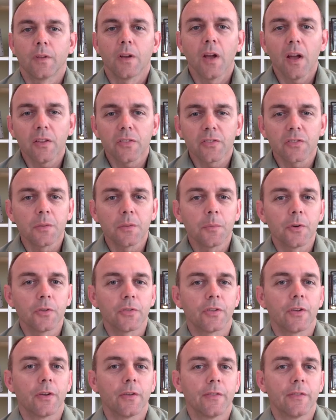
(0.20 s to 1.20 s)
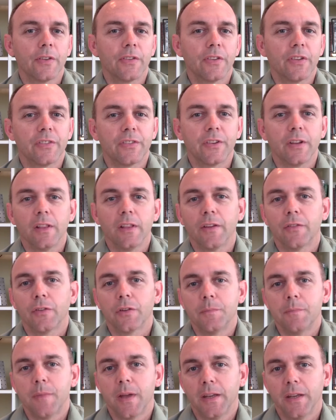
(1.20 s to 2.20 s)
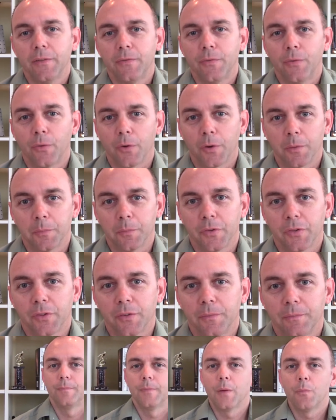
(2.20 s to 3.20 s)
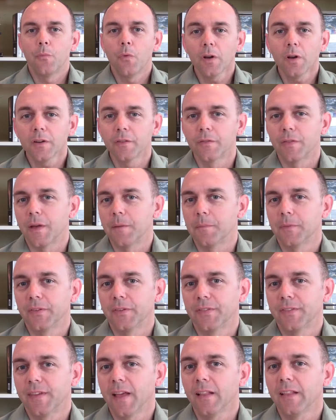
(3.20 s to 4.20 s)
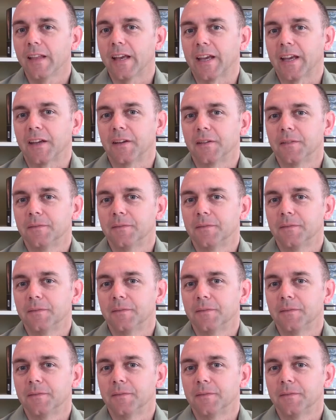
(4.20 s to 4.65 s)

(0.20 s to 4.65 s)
Customer service is delivered in many forms, and one of them is selling.